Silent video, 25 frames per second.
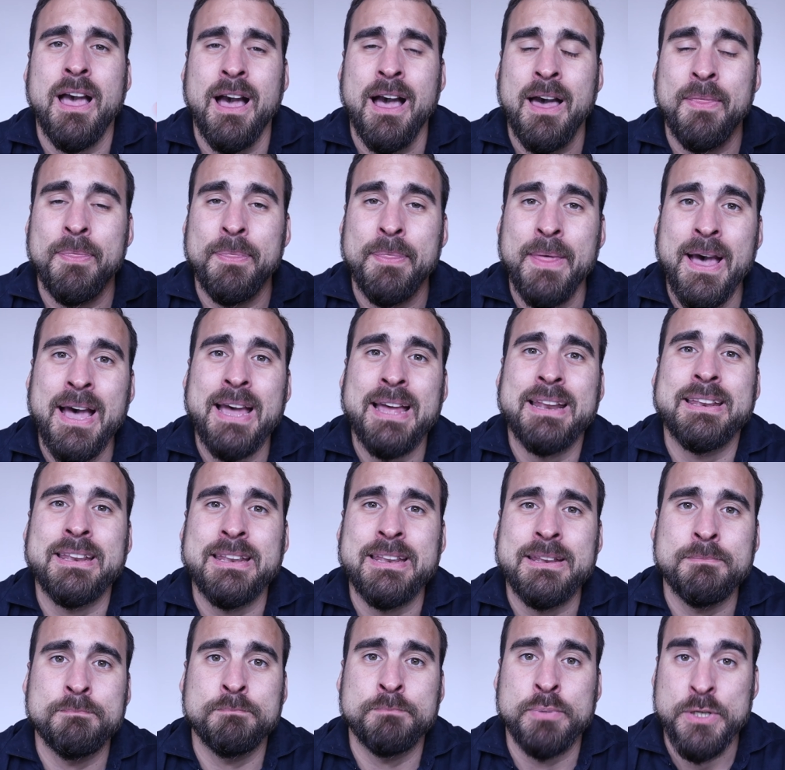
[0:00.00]
and that
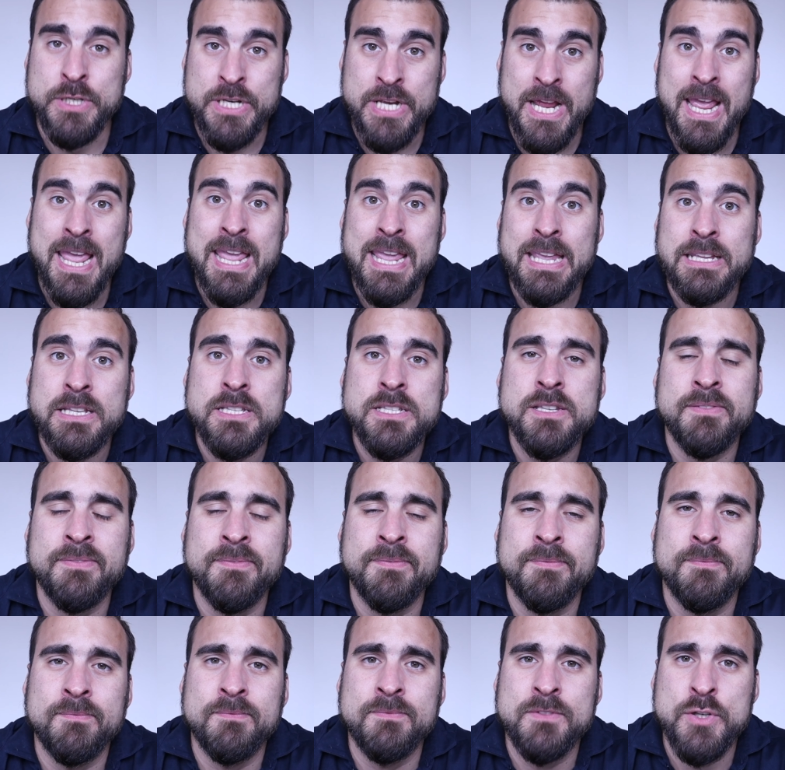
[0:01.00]

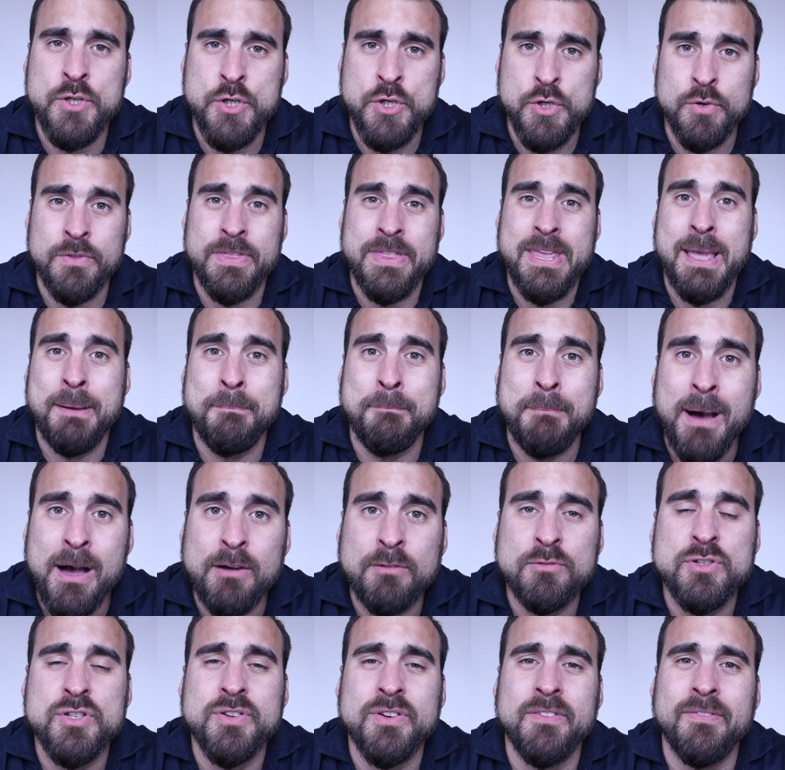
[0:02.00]
pertains to the
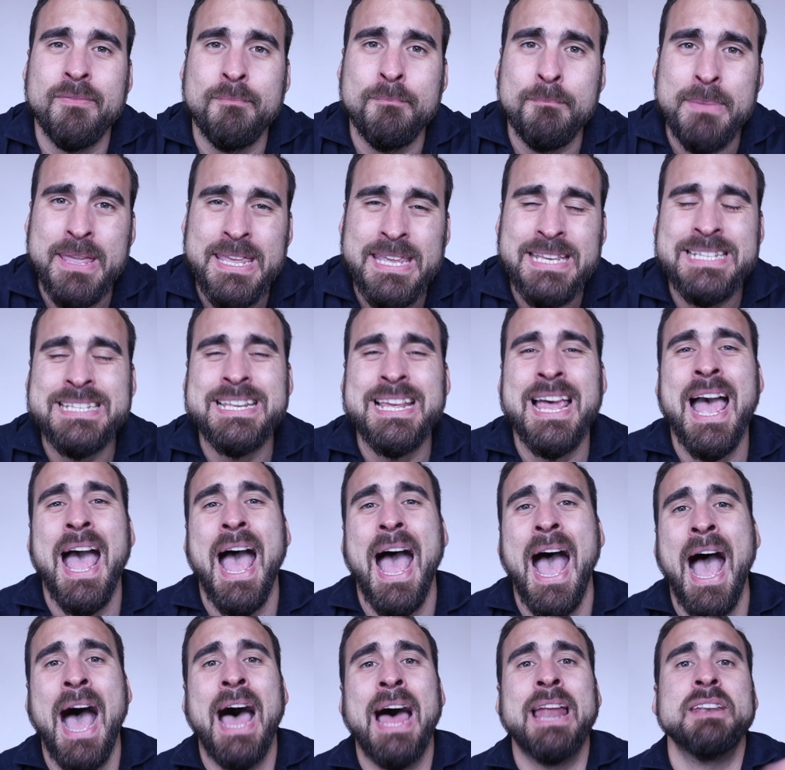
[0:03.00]
amount of meat
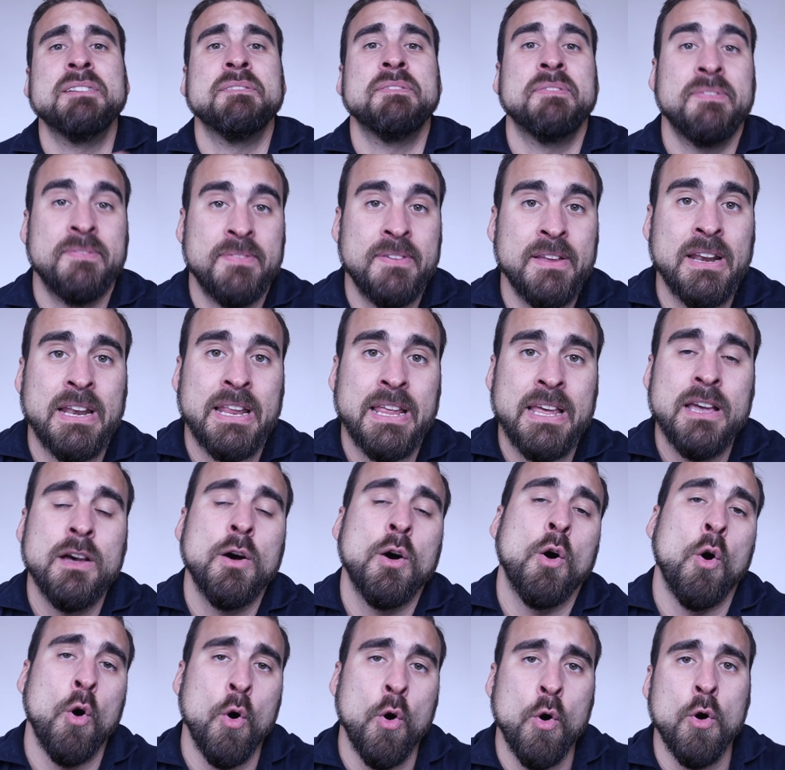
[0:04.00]
and filler
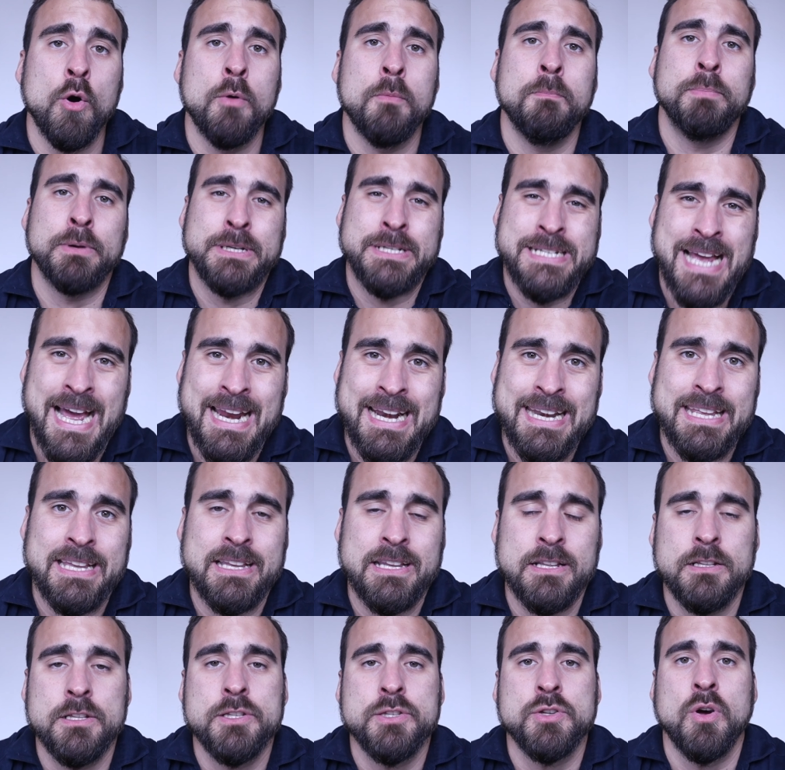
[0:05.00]
or
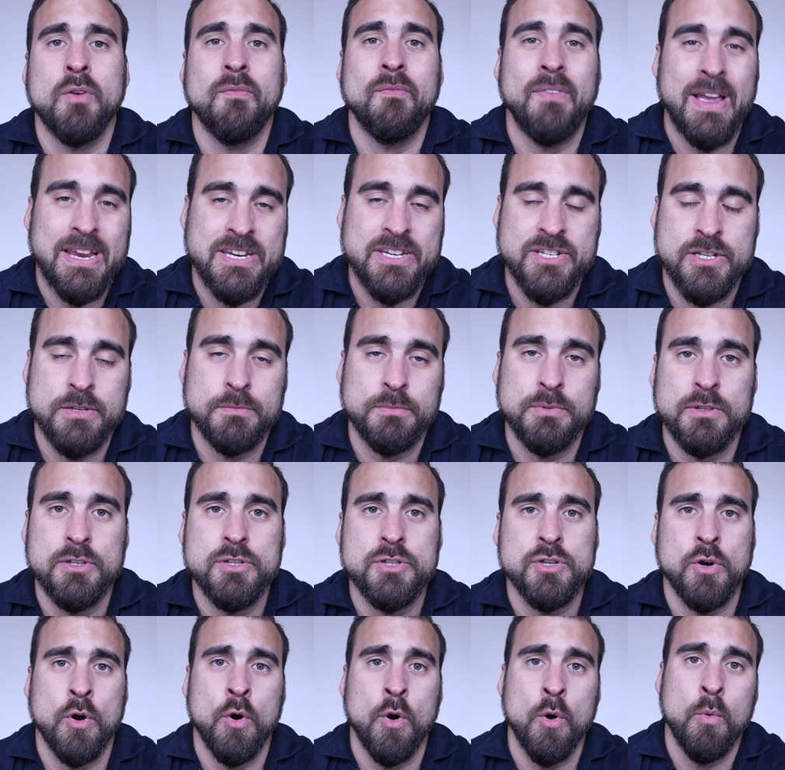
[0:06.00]
botanicals or
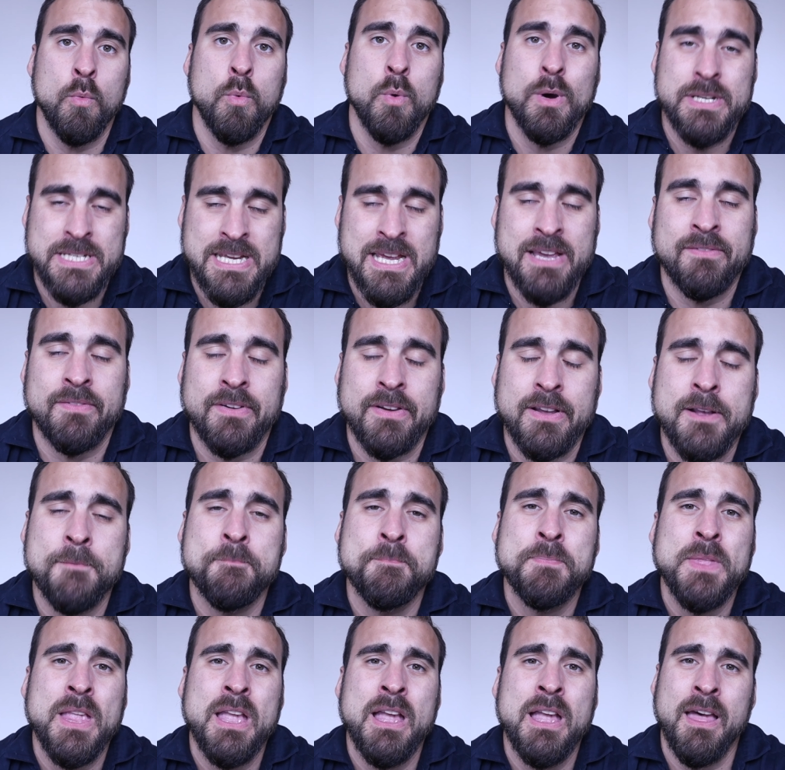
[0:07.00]
vegetables or whatever
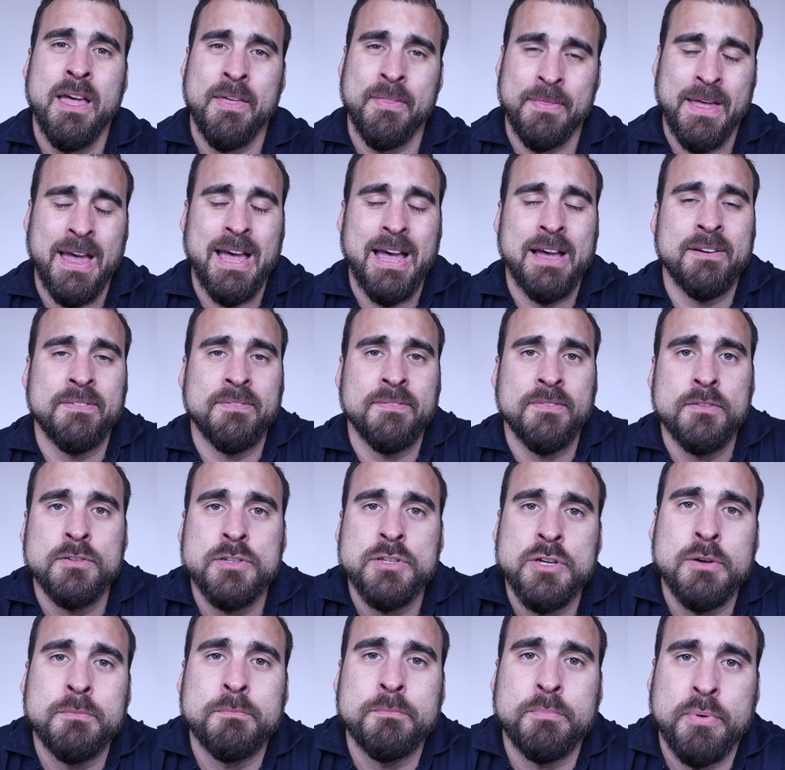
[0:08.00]
that a
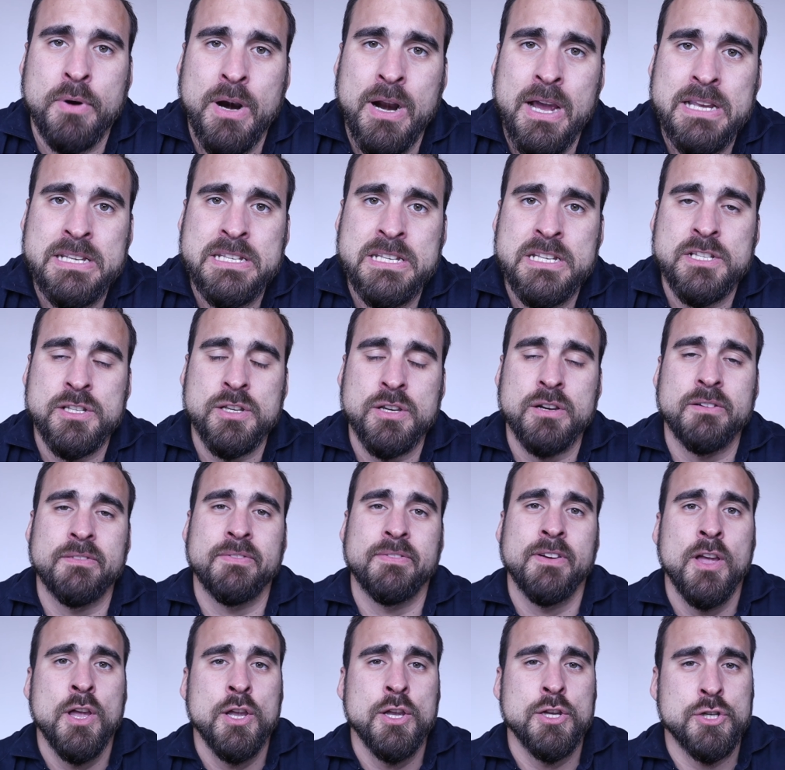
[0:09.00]
food comprises
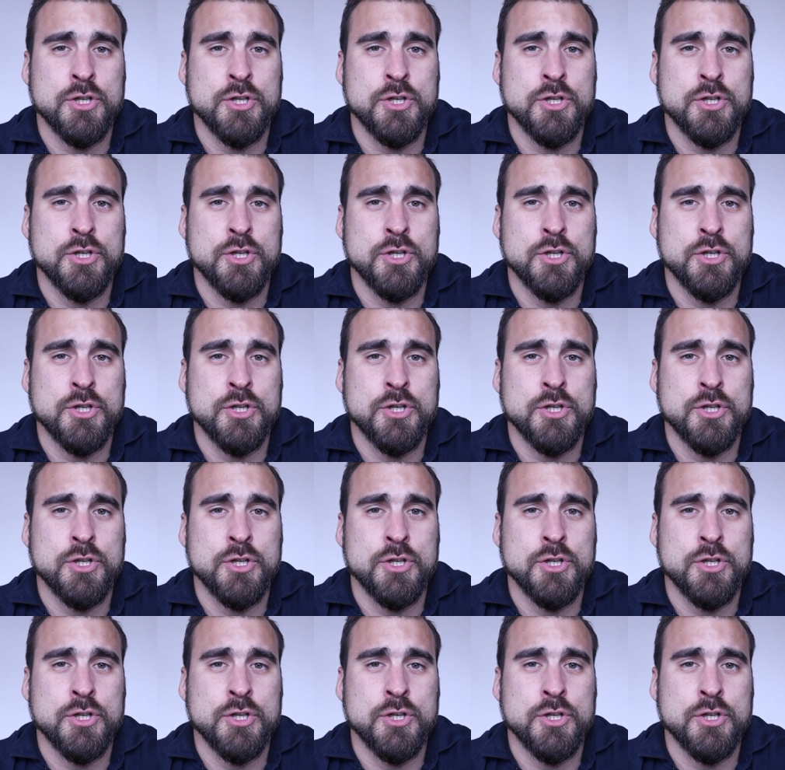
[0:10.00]
of.